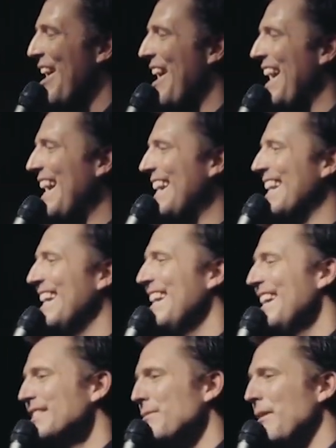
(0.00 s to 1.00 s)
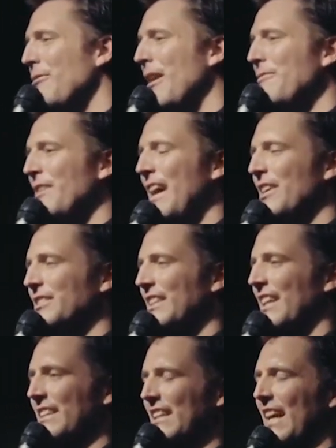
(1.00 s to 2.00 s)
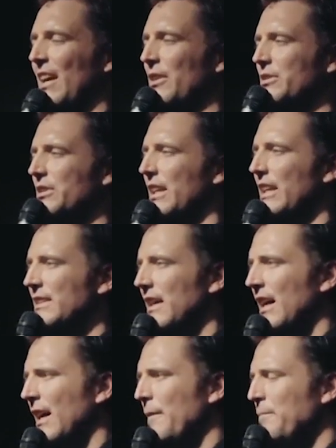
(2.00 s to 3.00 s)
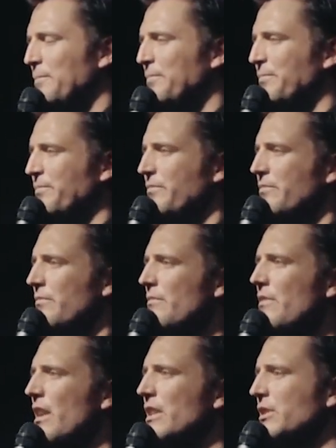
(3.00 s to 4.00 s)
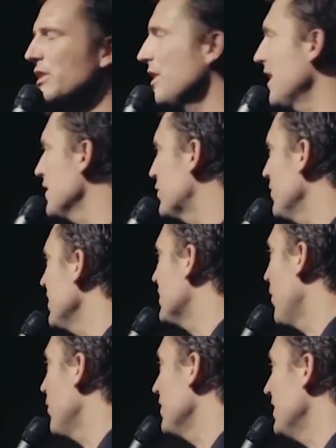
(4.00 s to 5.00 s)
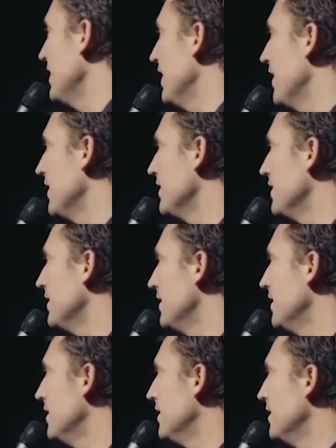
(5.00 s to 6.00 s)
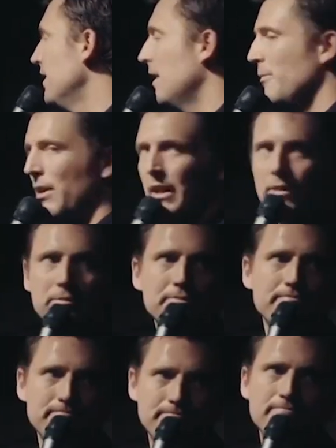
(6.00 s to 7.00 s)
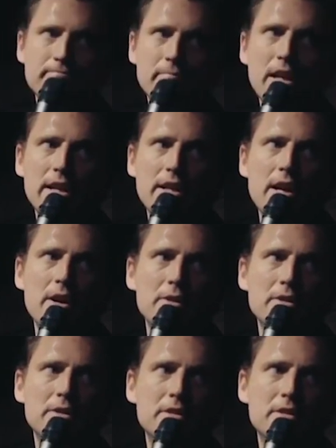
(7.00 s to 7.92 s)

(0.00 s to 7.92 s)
All right. So my wife and I are sitting on the couch, and um, and she's like, "It's really cold in here." I'm like, "I know."